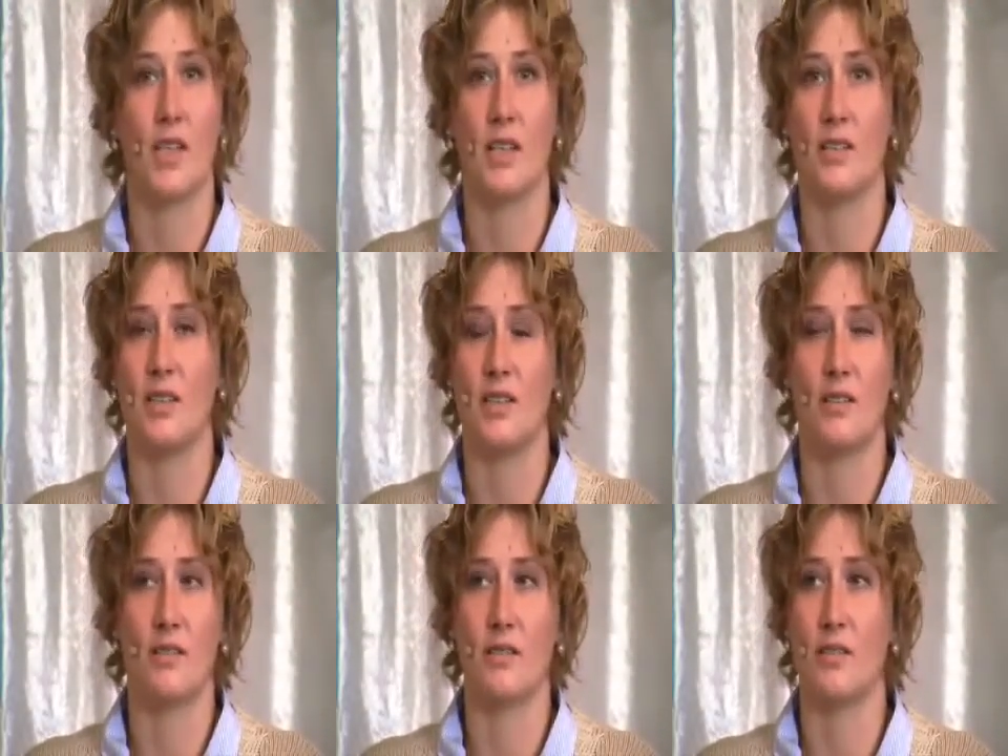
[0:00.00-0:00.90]
That is
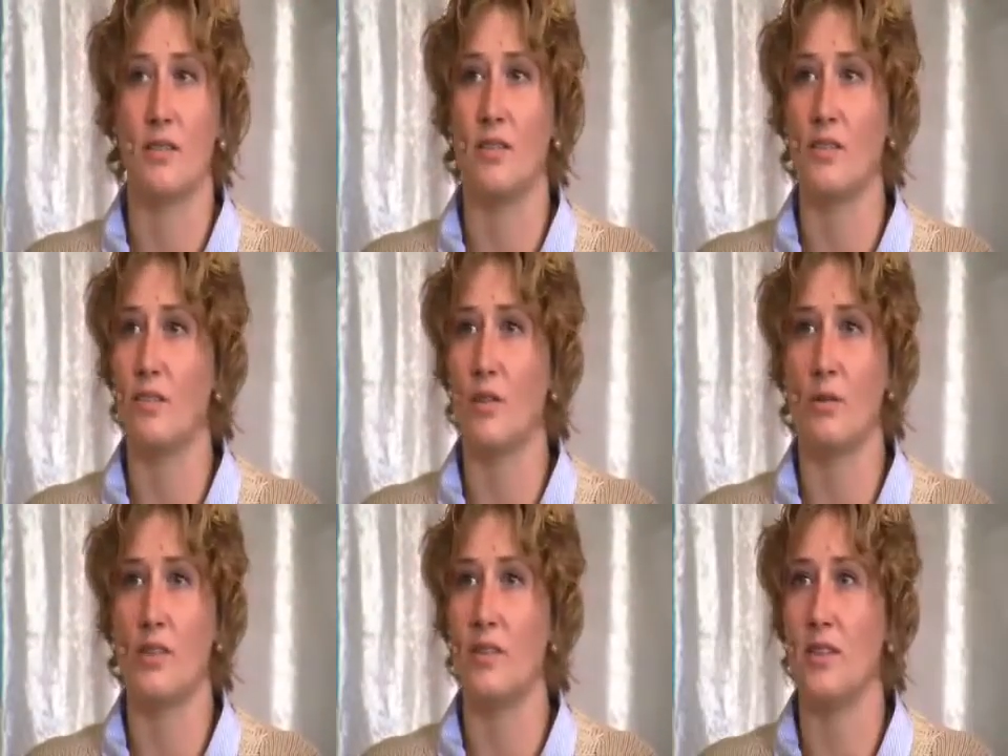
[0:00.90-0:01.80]
it. It is
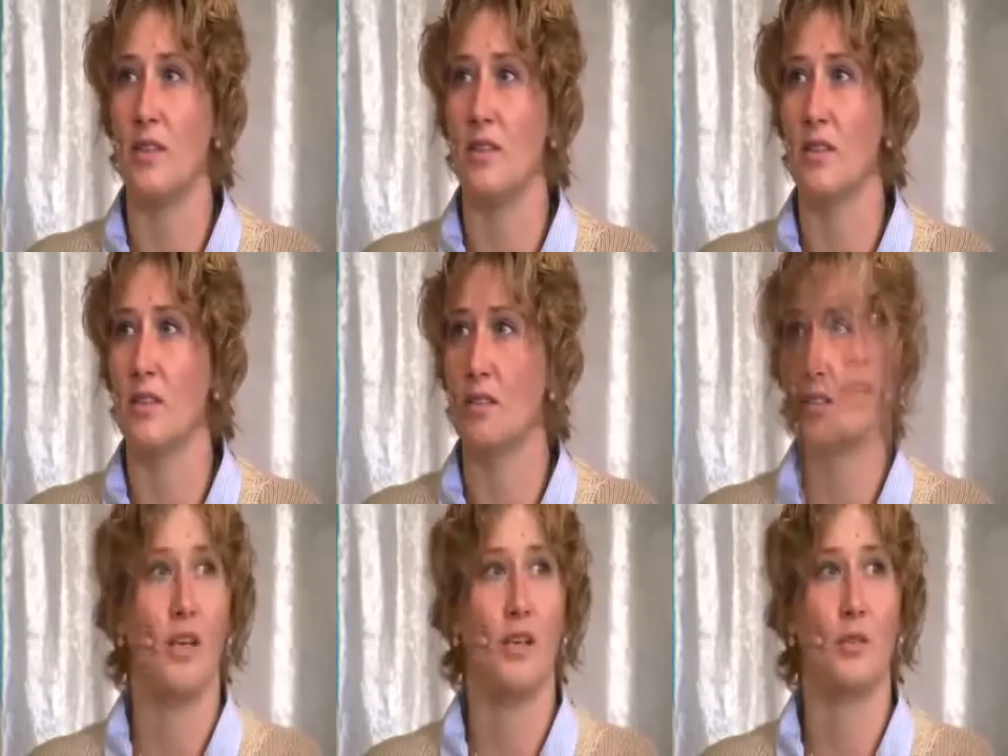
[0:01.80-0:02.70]
so easy.
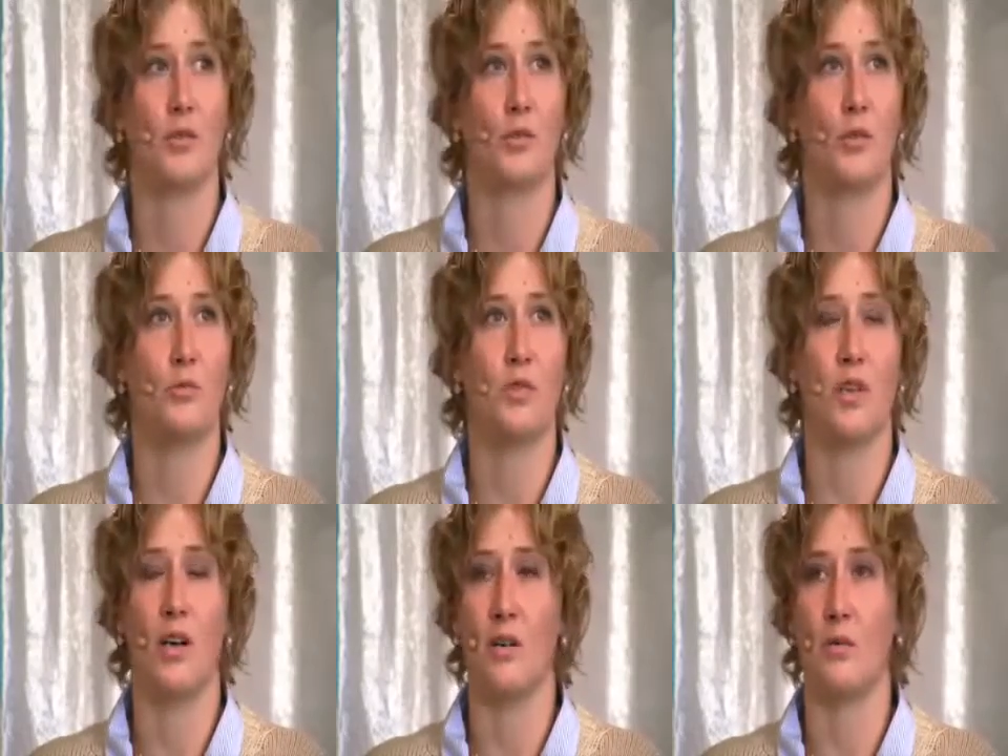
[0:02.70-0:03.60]
And your soul
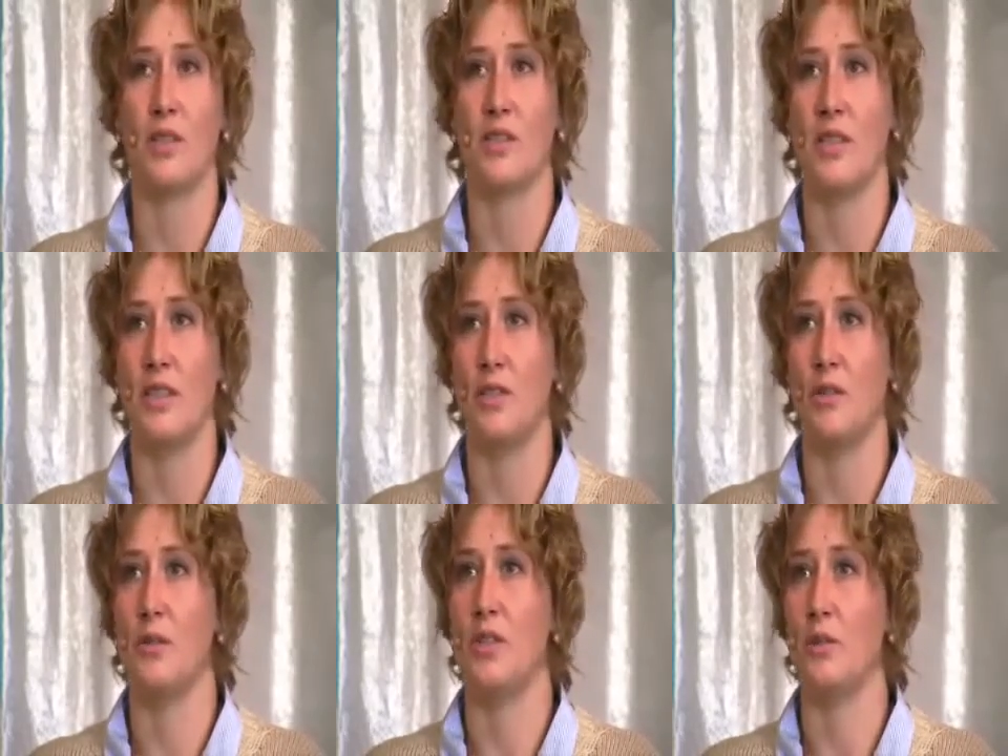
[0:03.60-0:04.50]
will always
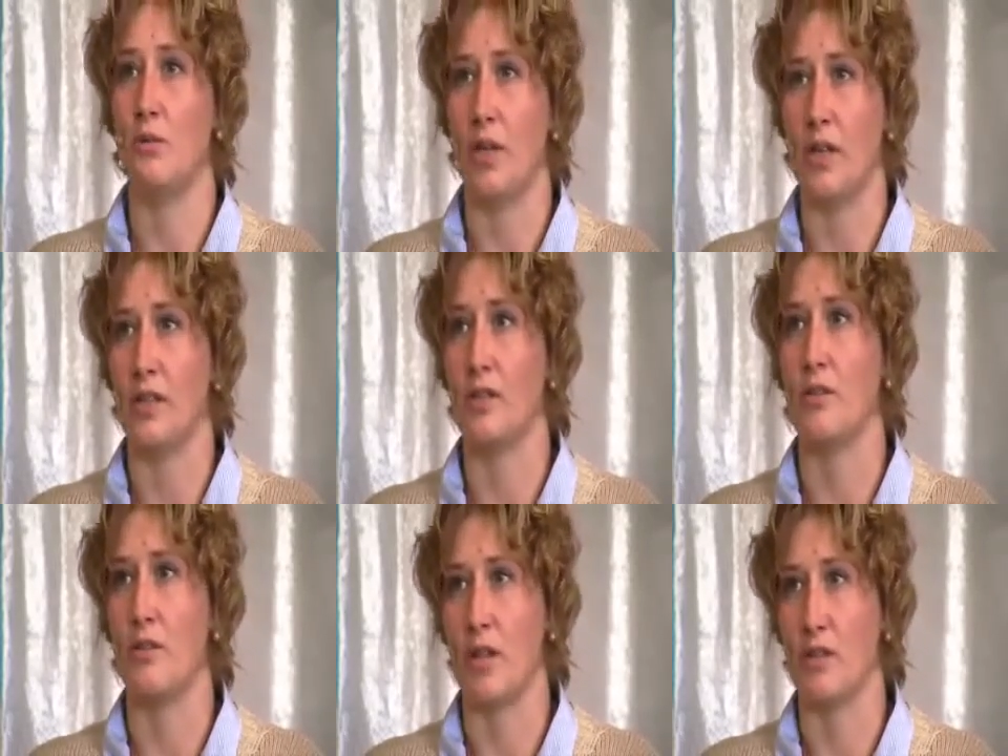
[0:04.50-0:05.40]
lead you in the right
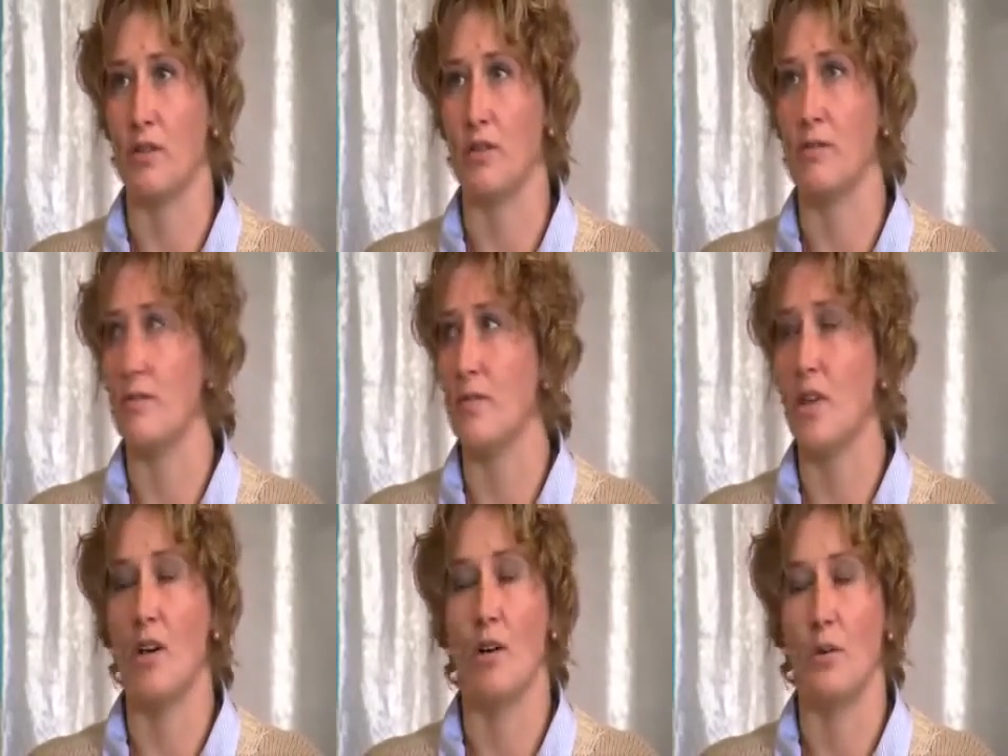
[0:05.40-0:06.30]
direction.
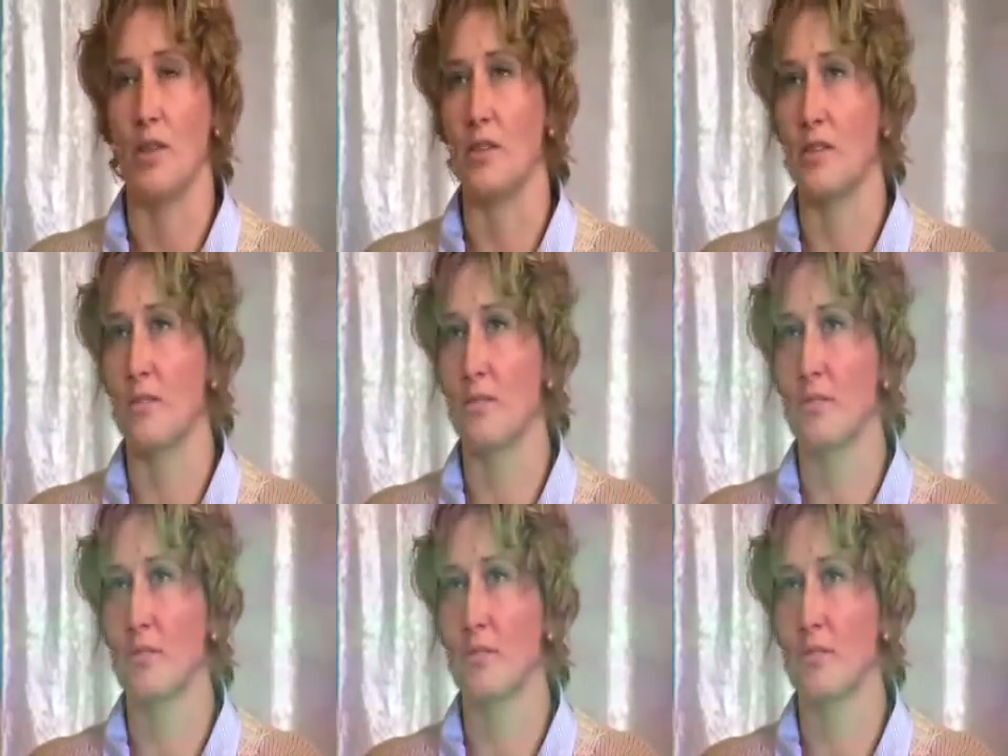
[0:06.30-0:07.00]
Always.